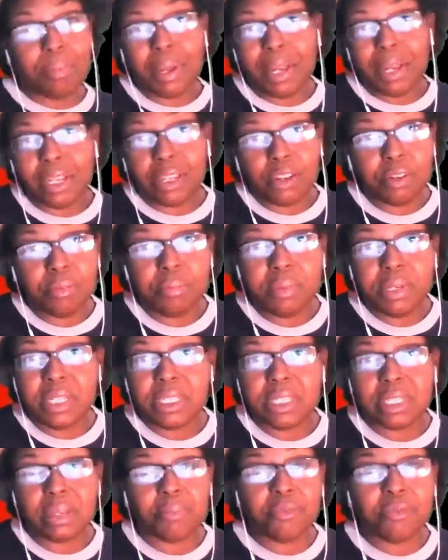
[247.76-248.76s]
It could be
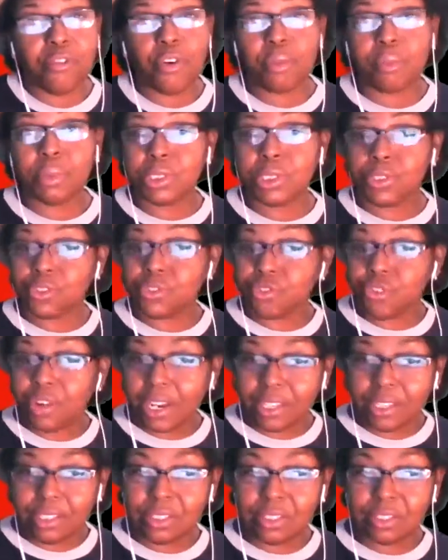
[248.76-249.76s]
some form of
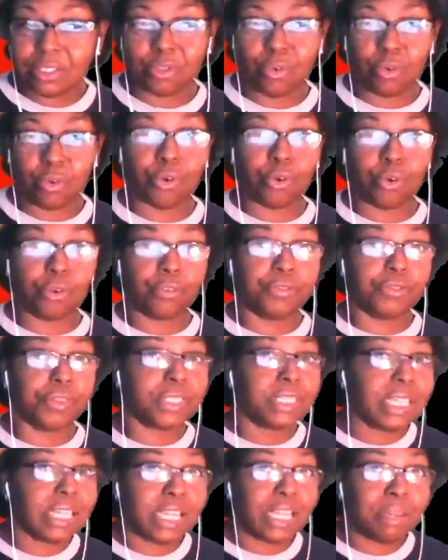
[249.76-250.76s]
stress or
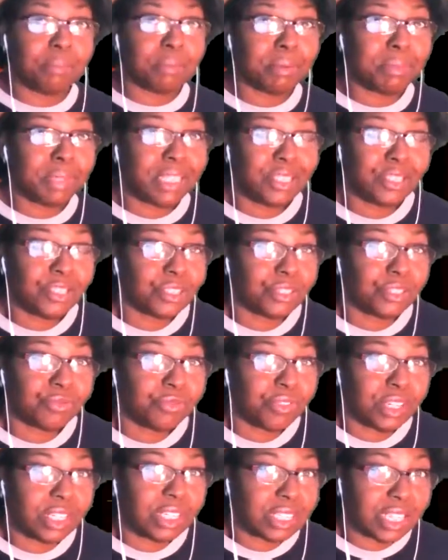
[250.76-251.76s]
fatigue. Maybe he's just
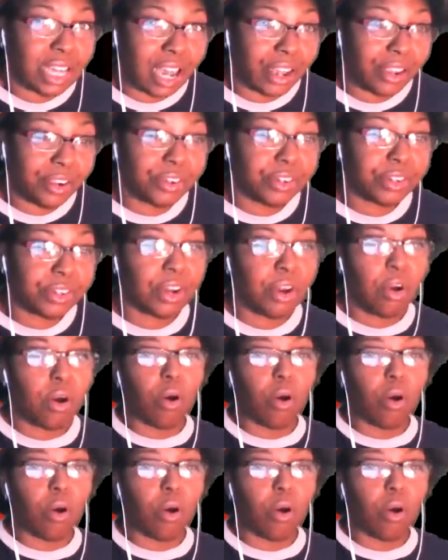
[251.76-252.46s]
really tired.